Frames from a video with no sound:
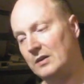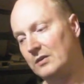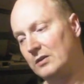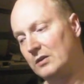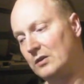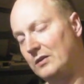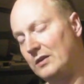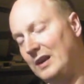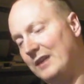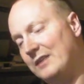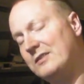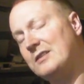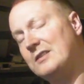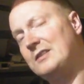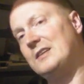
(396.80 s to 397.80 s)
the, the
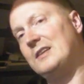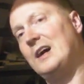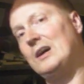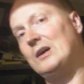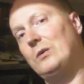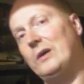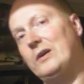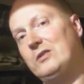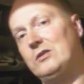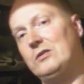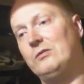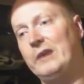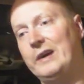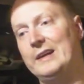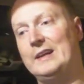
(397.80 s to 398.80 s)
answer to that
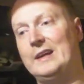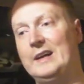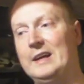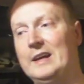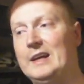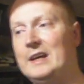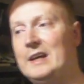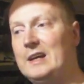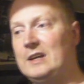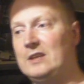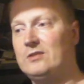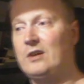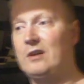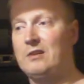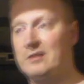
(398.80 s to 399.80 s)
question really is
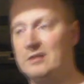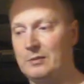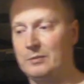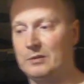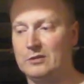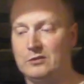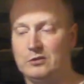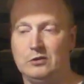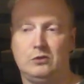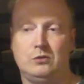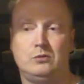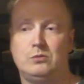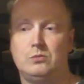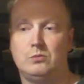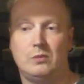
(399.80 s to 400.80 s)
very similar
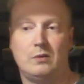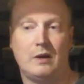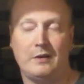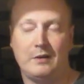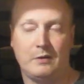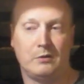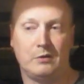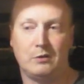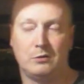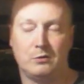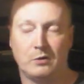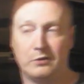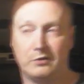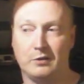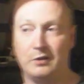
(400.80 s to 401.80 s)
to anyone who
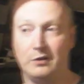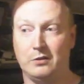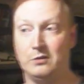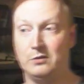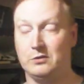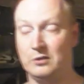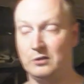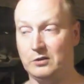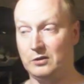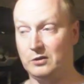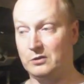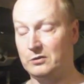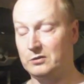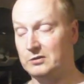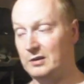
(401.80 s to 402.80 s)
wants to use,
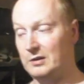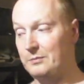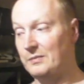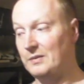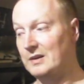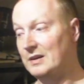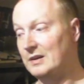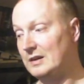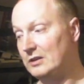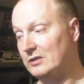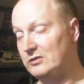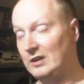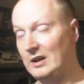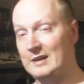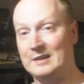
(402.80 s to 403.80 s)
use um,
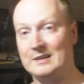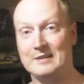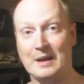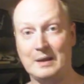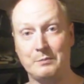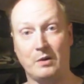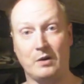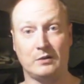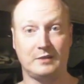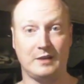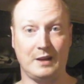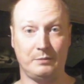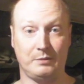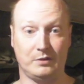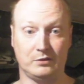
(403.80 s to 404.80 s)
Chinese eight ball
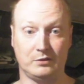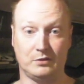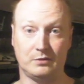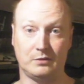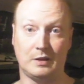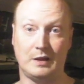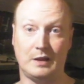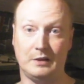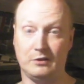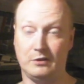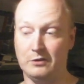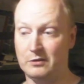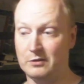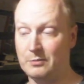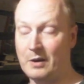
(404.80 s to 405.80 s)
tables and
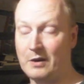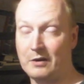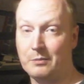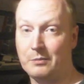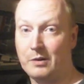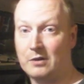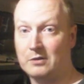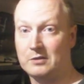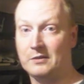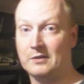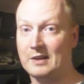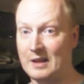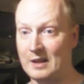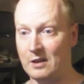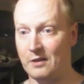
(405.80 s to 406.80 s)
use American balls on
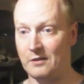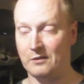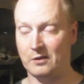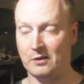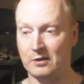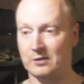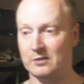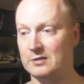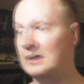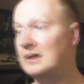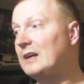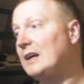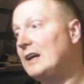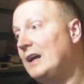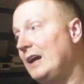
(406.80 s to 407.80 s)
that on those.
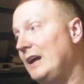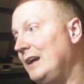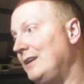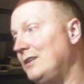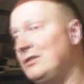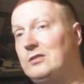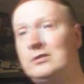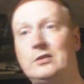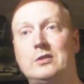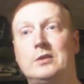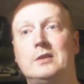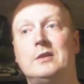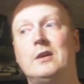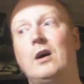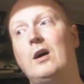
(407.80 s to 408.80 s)
It's
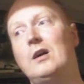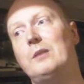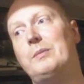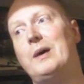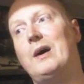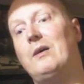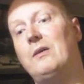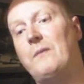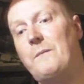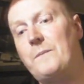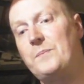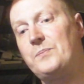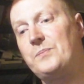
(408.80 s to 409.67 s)
all about